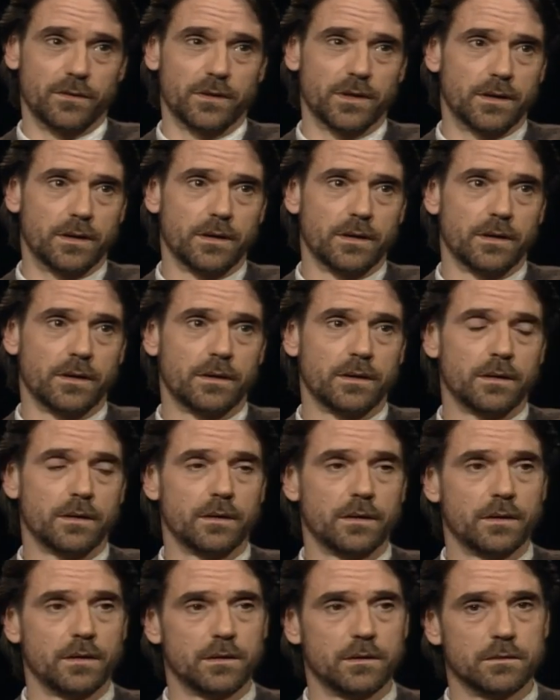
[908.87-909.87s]
Stop. The
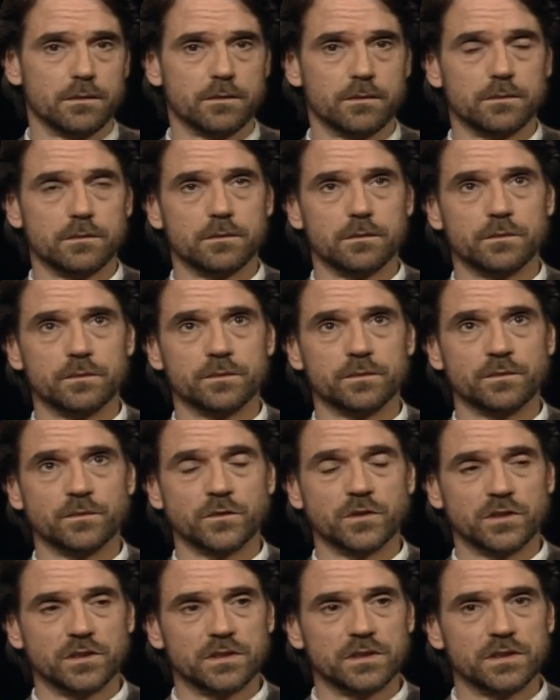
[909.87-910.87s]
single
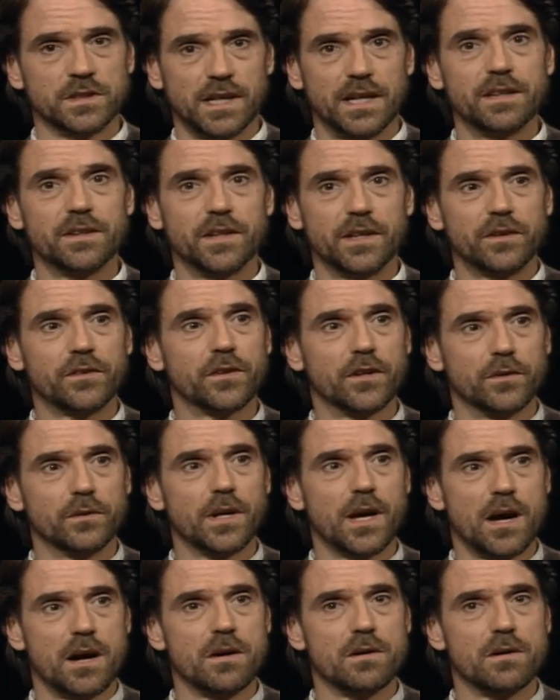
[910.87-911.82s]
greatest film actor in the world?